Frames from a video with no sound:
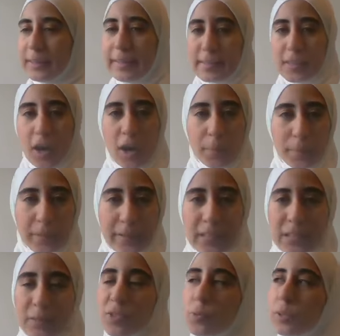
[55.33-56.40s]
these
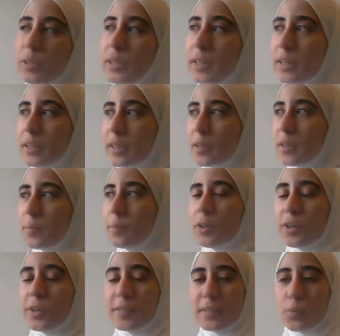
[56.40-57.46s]
topics, especially with healing,
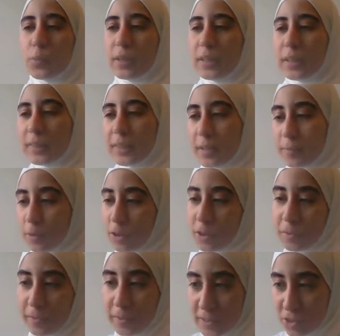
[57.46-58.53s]
because we need them
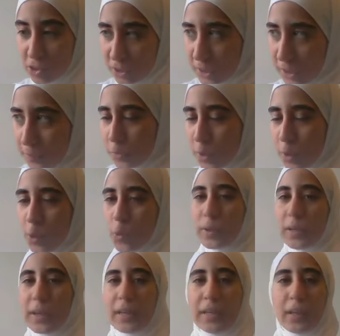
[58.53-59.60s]
for our fitness journey.
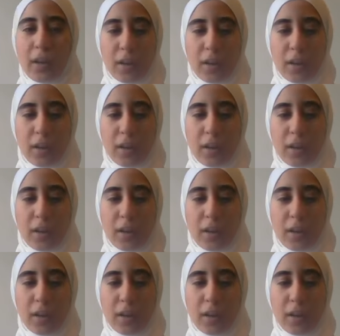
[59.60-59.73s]
We